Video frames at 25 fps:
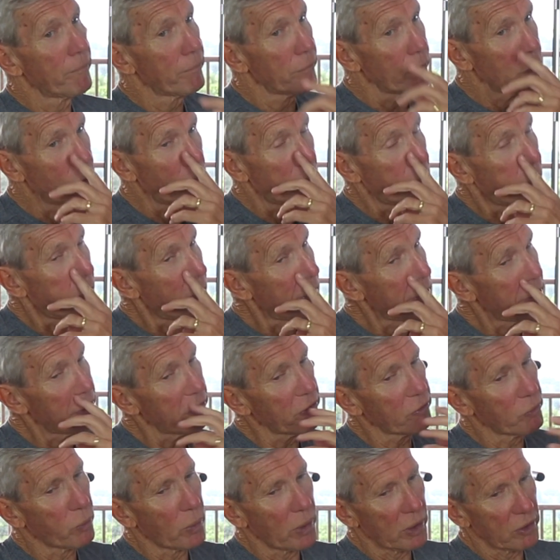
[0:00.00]
your point
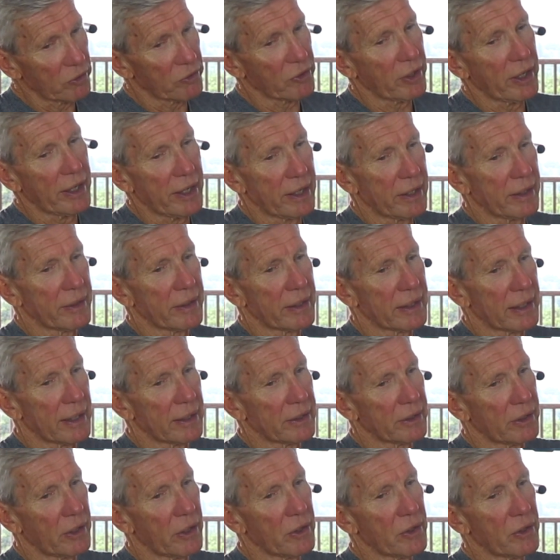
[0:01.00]
is well taken that
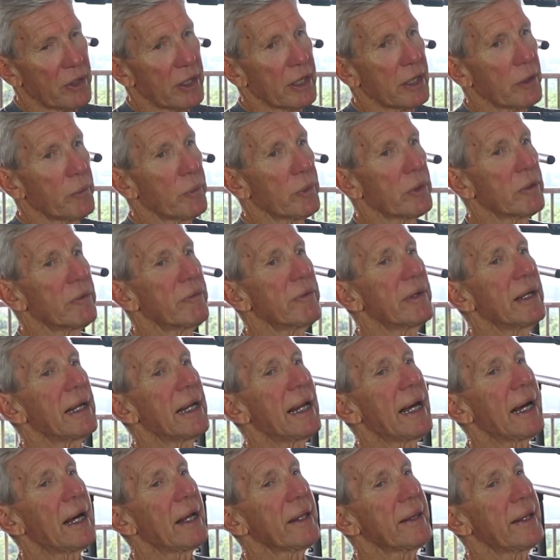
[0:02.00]
I don't think it would have
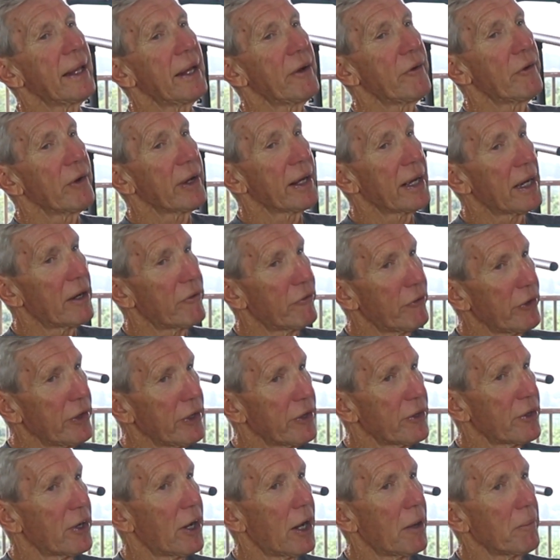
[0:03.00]
allowed that recovery
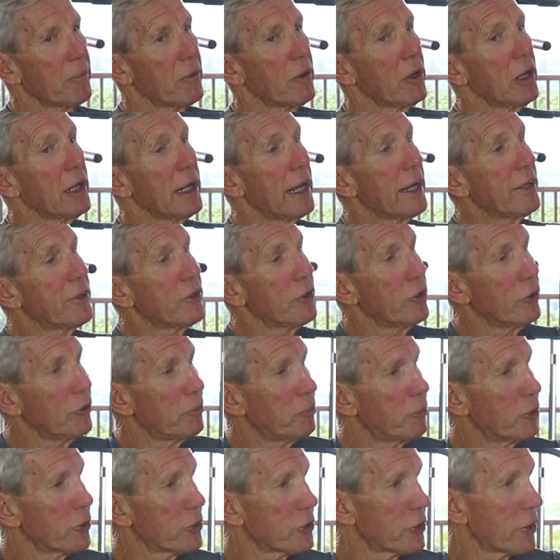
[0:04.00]
time the later you
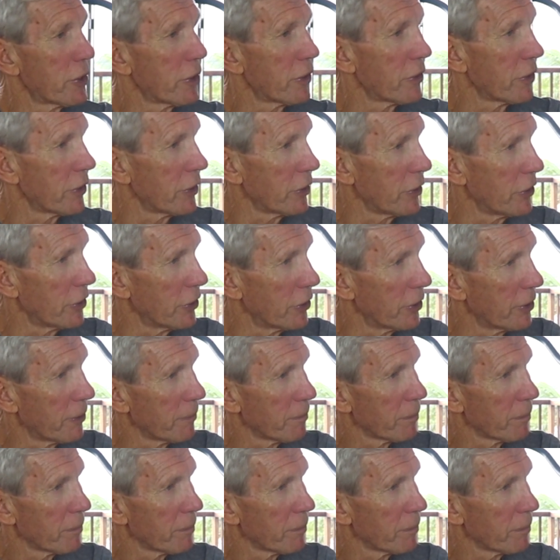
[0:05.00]
pushed it in the year.